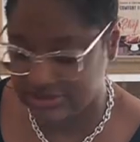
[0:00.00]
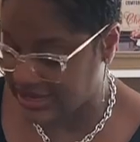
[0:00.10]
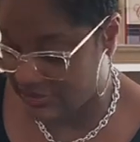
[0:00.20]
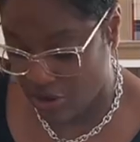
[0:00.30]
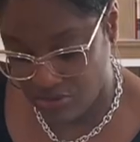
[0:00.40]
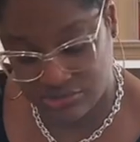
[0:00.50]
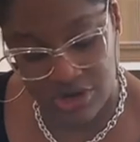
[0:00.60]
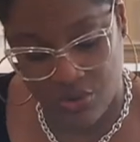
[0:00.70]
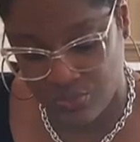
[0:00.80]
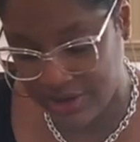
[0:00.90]
You tell them, oh,
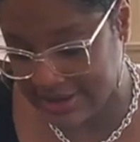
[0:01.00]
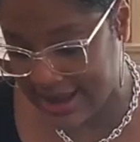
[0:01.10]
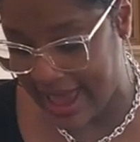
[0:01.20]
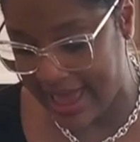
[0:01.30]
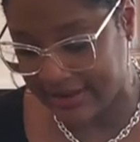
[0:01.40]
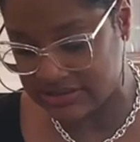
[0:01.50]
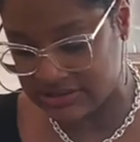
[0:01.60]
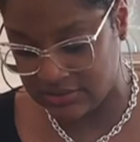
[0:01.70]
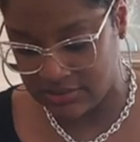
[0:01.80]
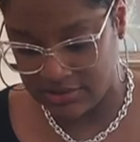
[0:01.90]
no, we're not.
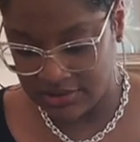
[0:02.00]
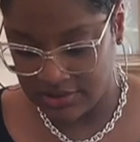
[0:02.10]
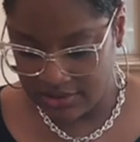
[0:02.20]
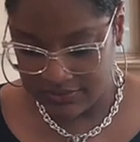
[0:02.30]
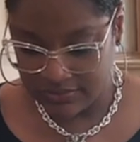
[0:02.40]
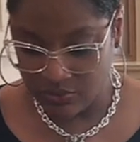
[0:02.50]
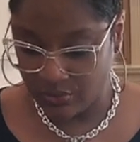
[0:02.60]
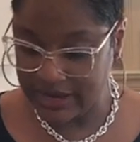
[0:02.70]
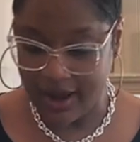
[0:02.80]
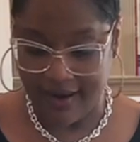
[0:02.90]

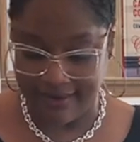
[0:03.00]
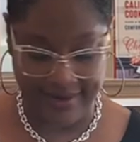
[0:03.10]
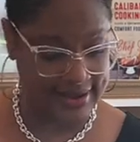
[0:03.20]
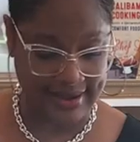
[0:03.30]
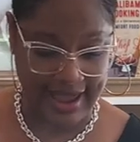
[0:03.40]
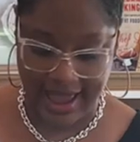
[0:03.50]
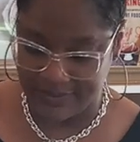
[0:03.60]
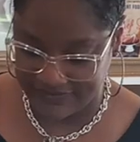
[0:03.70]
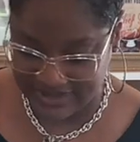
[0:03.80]
We are eating our